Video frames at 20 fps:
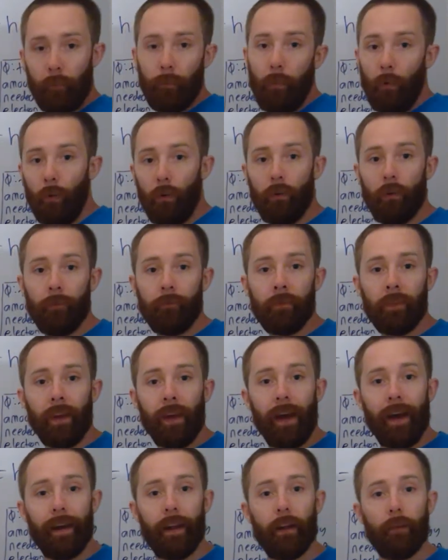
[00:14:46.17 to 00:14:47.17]
board,
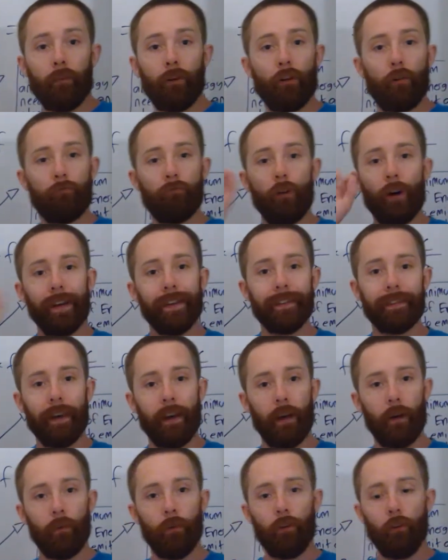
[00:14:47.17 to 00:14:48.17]
and then I'm going to write
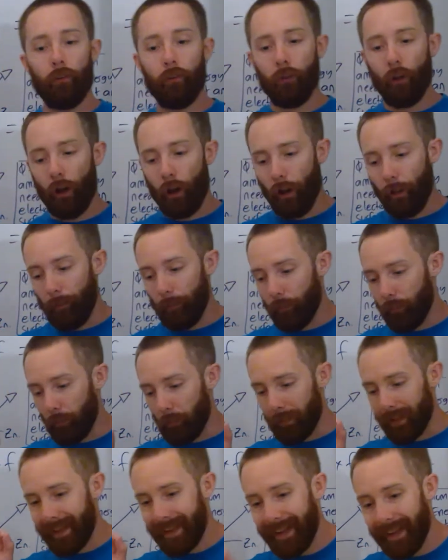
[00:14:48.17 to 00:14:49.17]
down
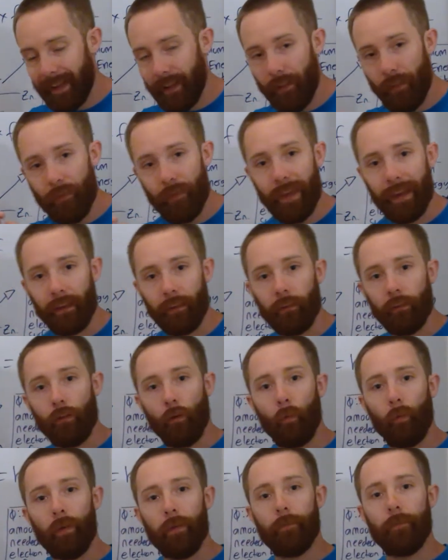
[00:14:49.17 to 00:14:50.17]
some key things
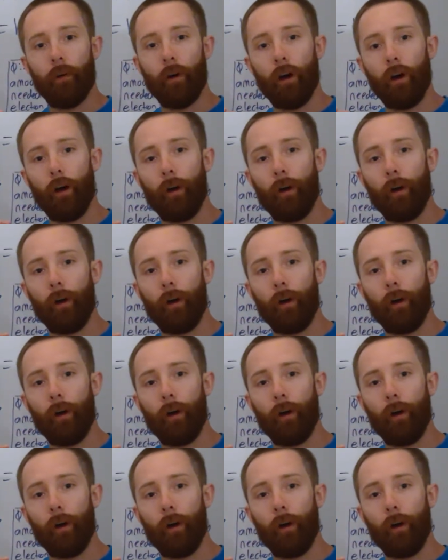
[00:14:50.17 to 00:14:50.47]
that we've